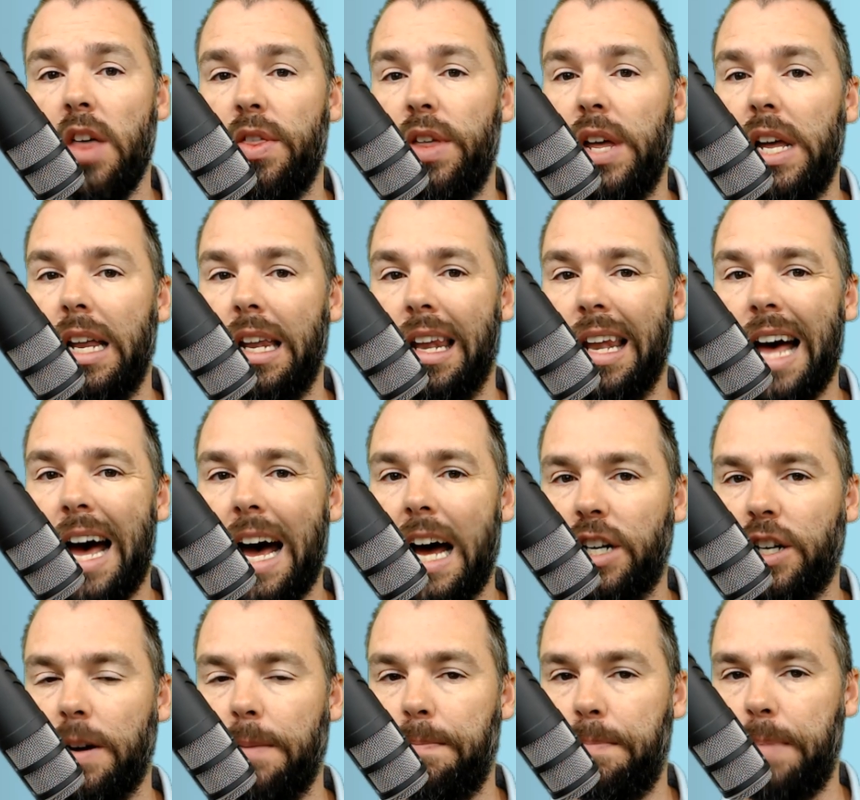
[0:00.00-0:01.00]
The
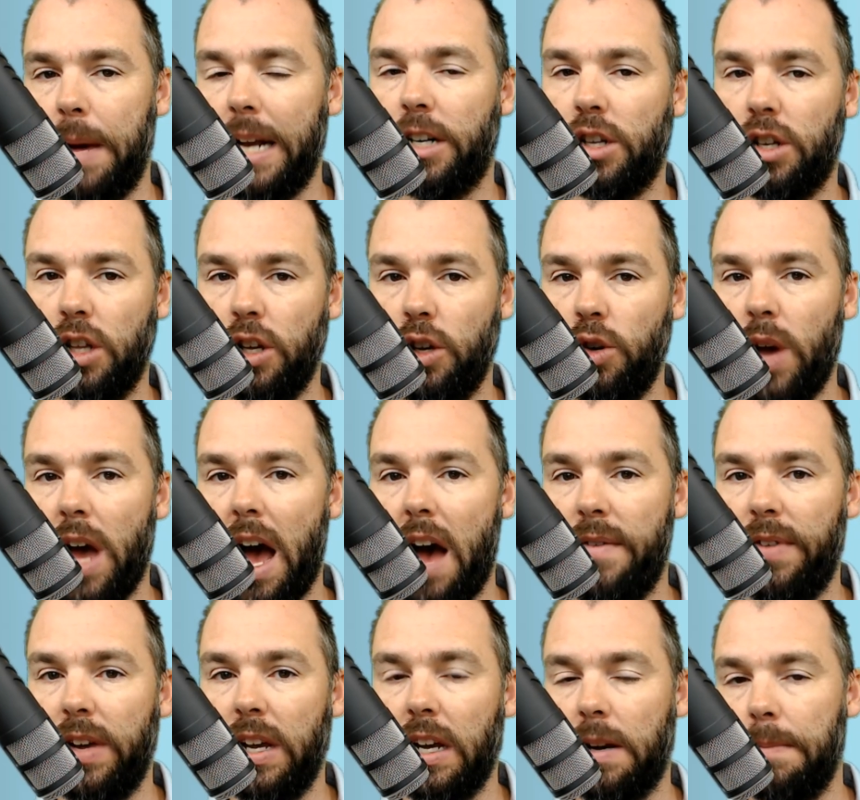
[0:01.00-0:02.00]
larger bench that you
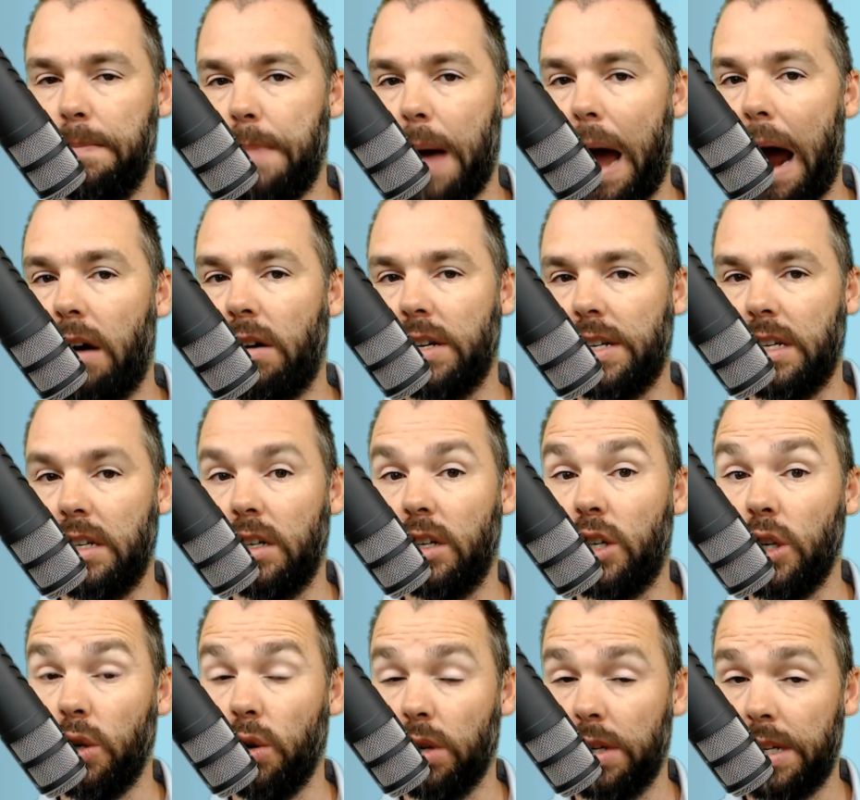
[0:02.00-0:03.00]
have in comparison
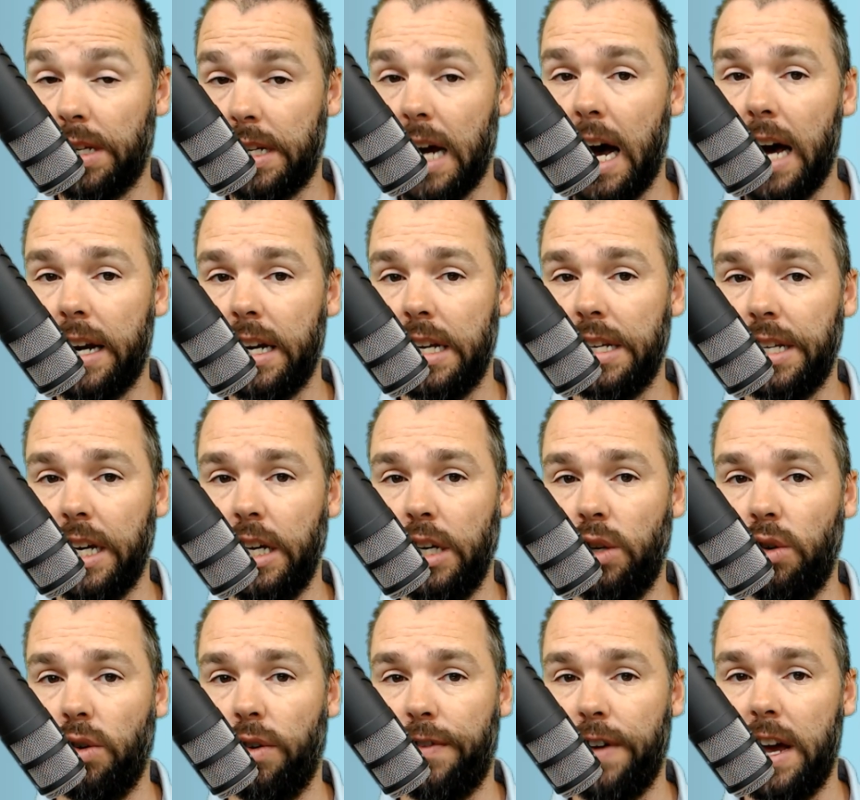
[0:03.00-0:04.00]
to your starters
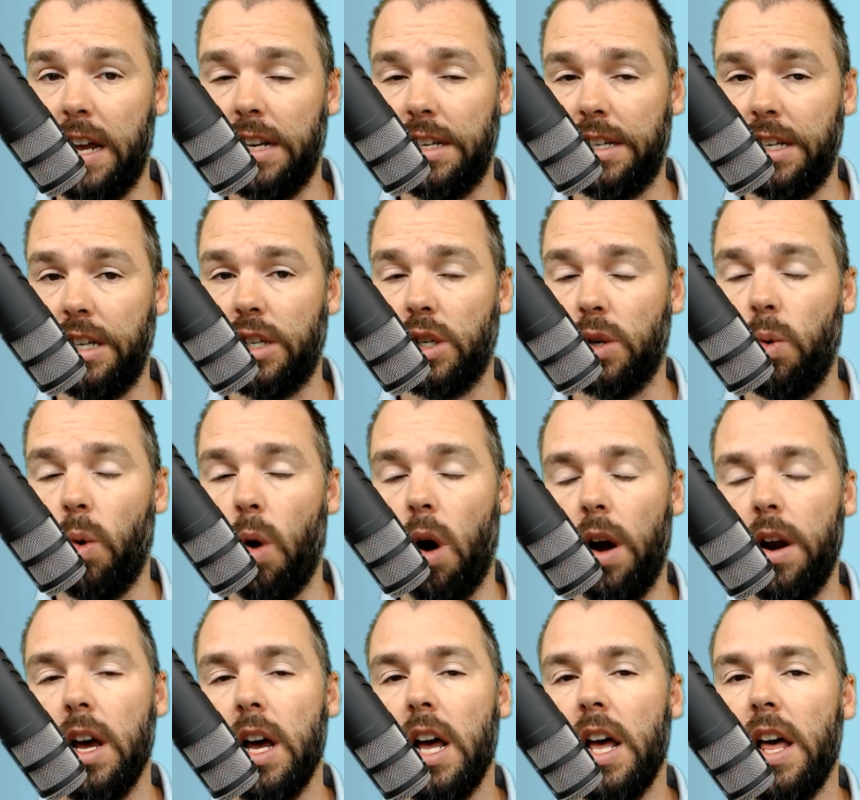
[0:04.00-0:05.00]
in your fantasy
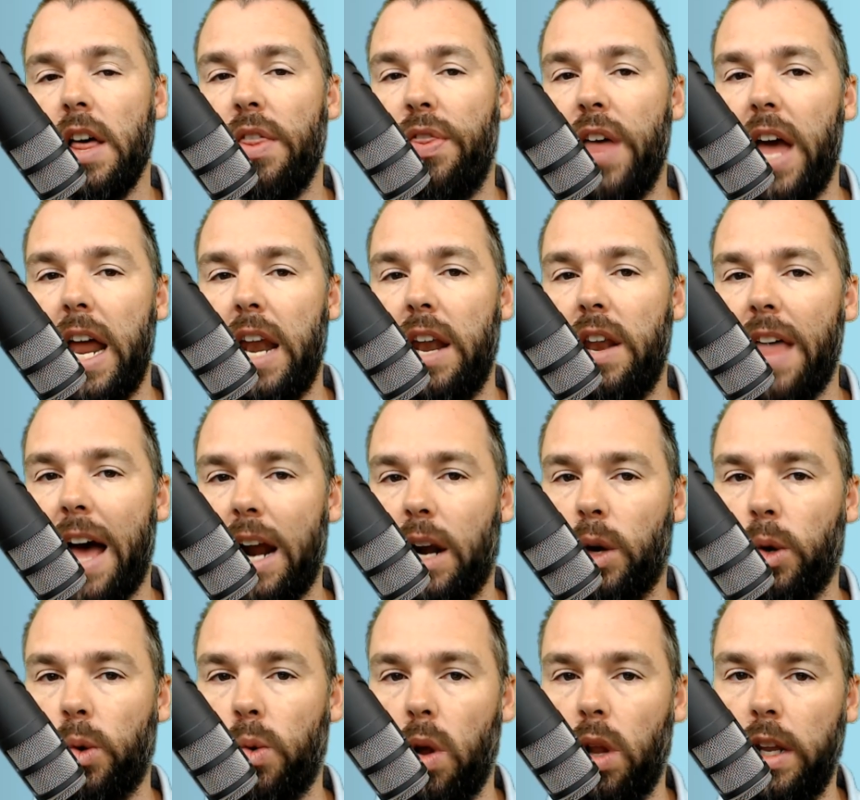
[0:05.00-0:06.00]
squad, then
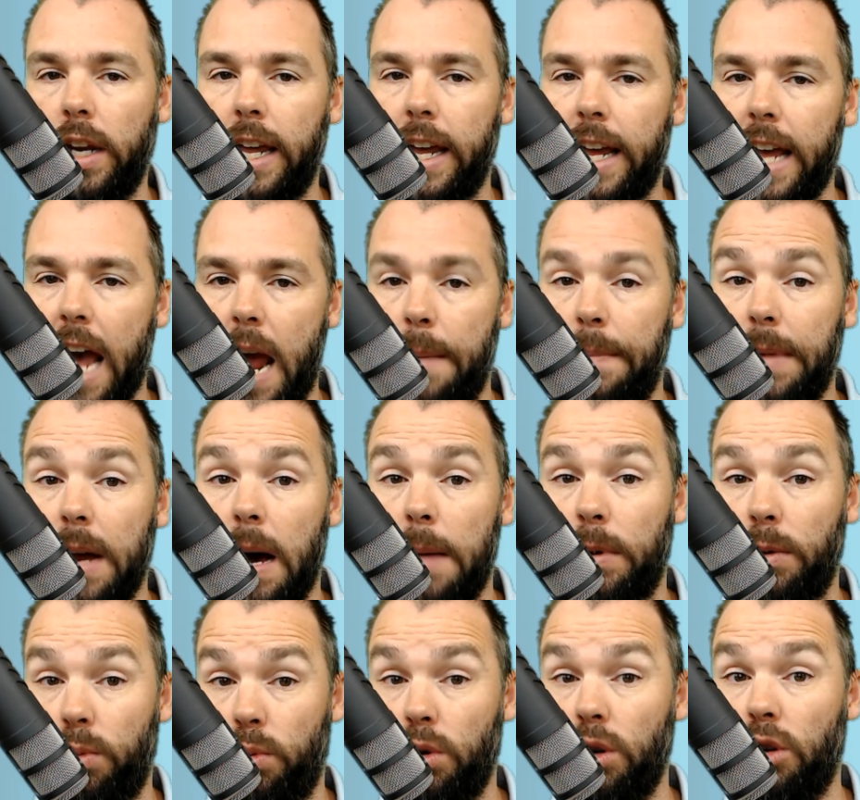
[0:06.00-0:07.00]
that quality game
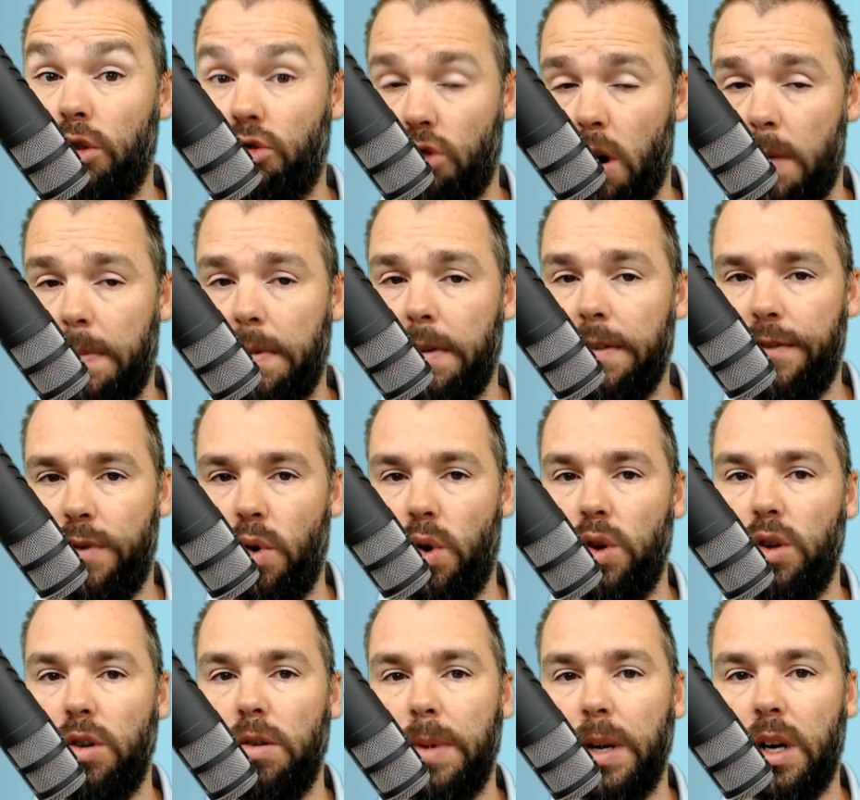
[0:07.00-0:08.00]
number would drop
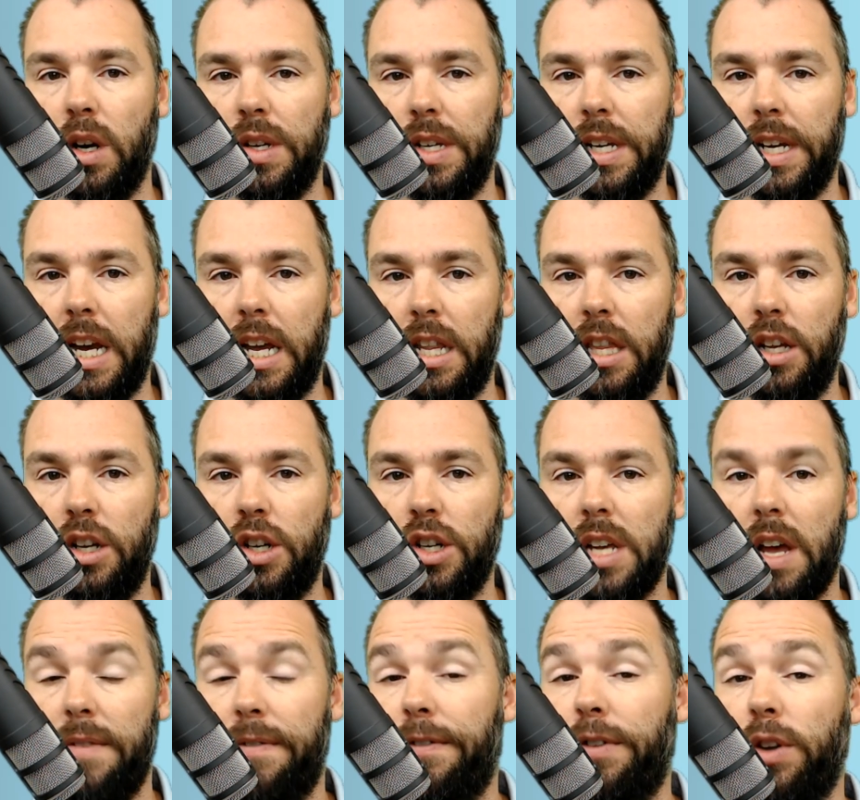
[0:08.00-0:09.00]
for you because, again, you
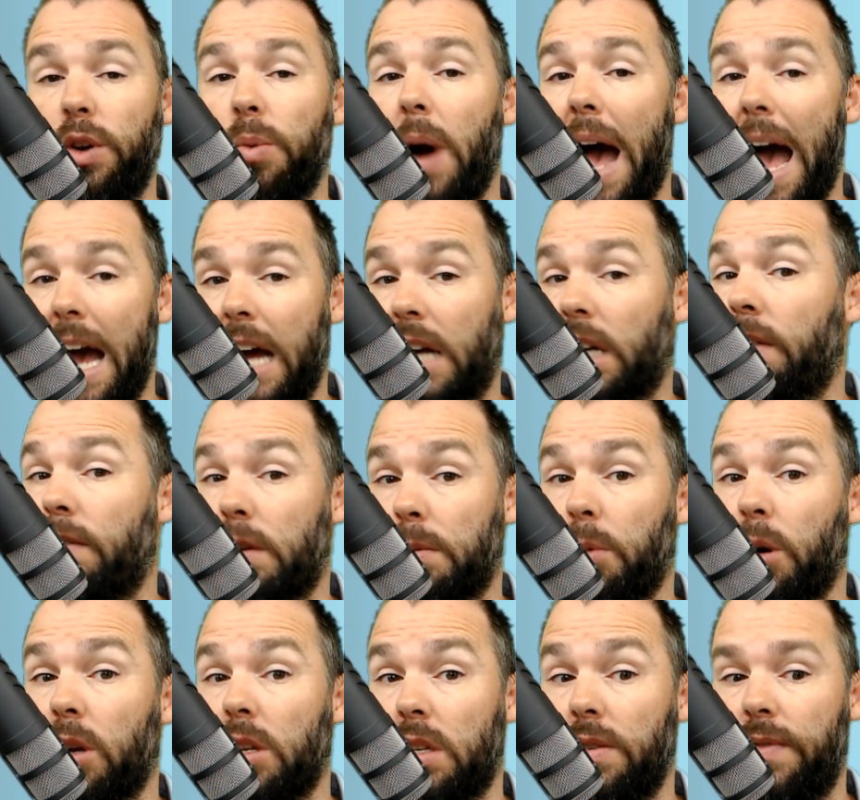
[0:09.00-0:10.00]
just have fewer active
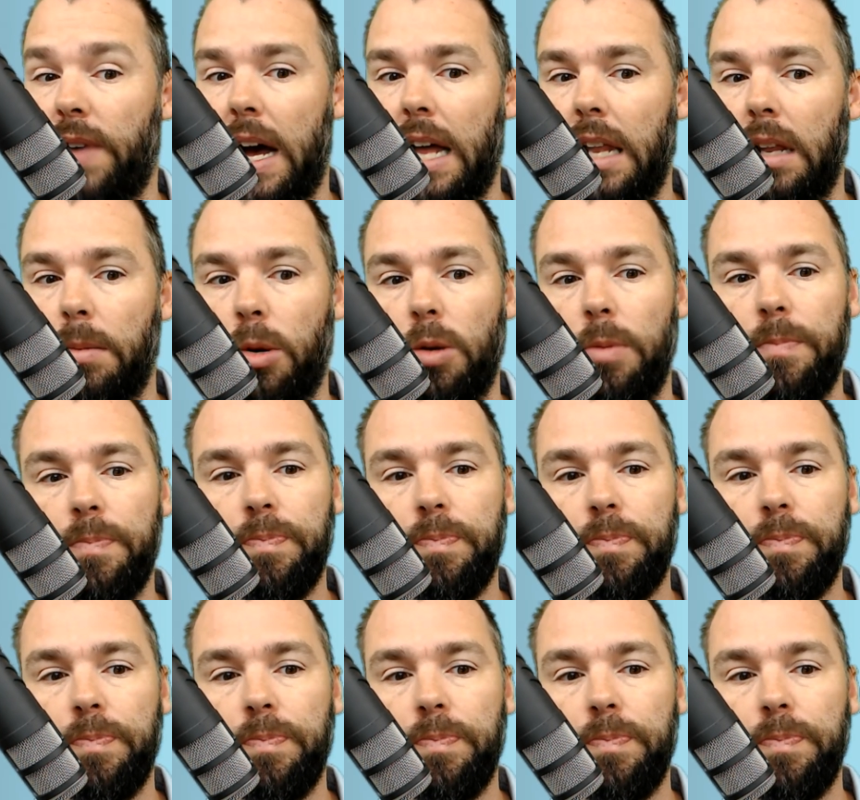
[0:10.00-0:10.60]
spots available.